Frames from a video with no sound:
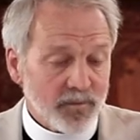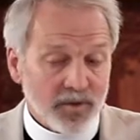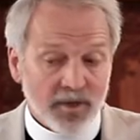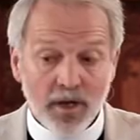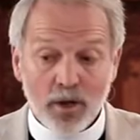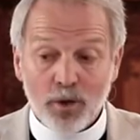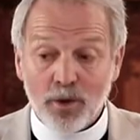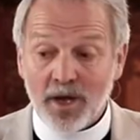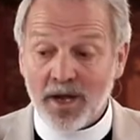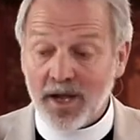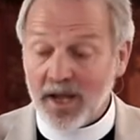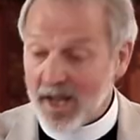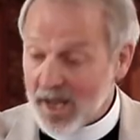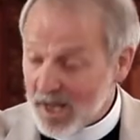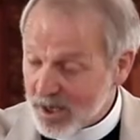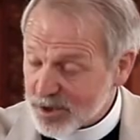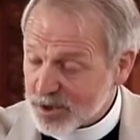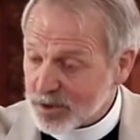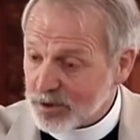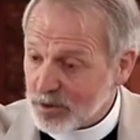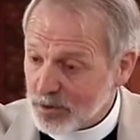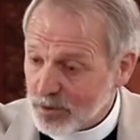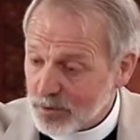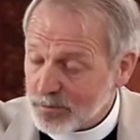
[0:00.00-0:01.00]
Now I
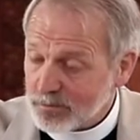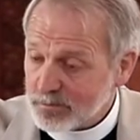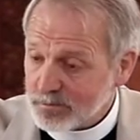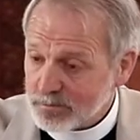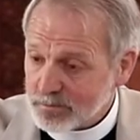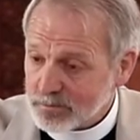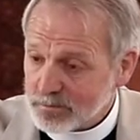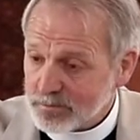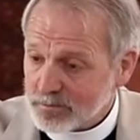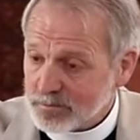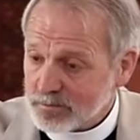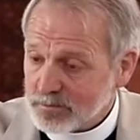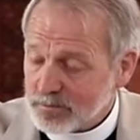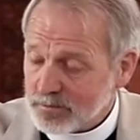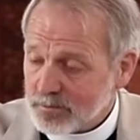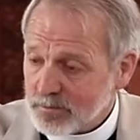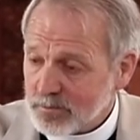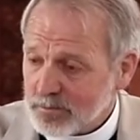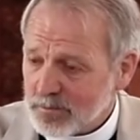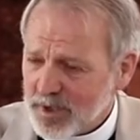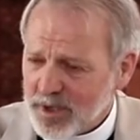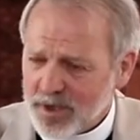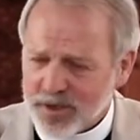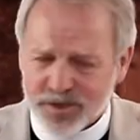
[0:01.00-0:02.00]
ask you,
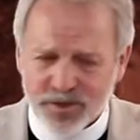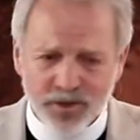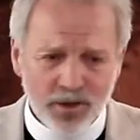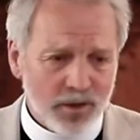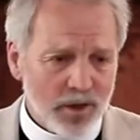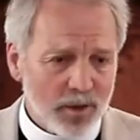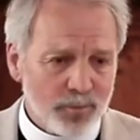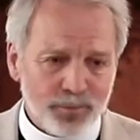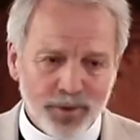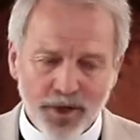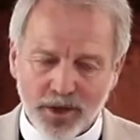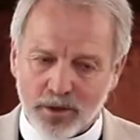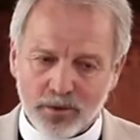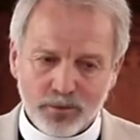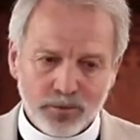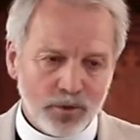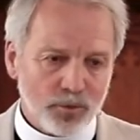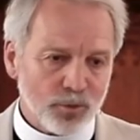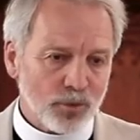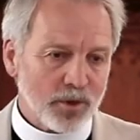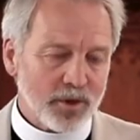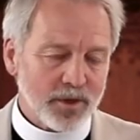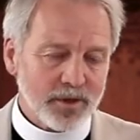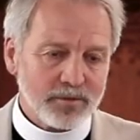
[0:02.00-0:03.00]
is there a better
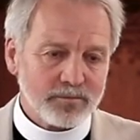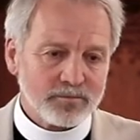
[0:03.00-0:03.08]
reward?